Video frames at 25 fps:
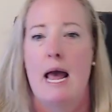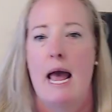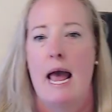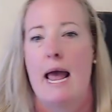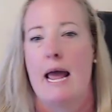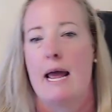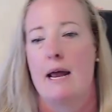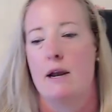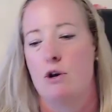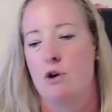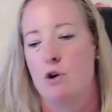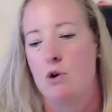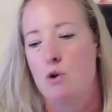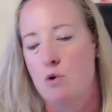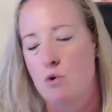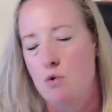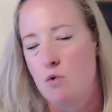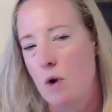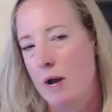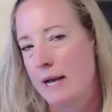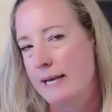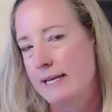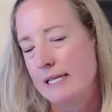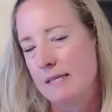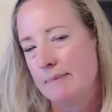and who
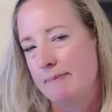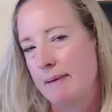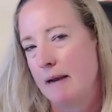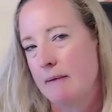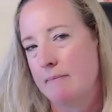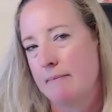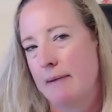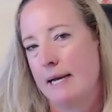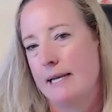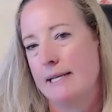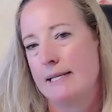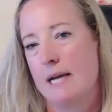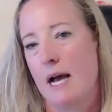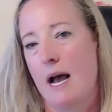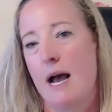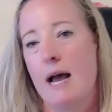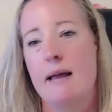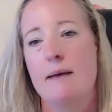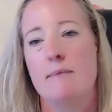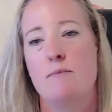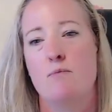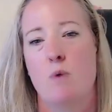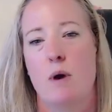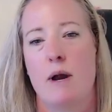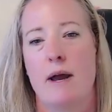I spend my
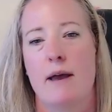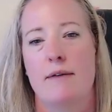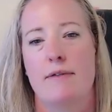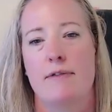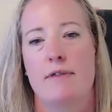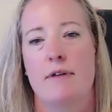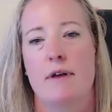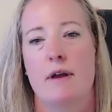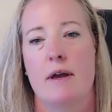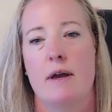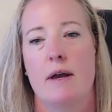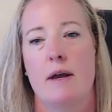time with.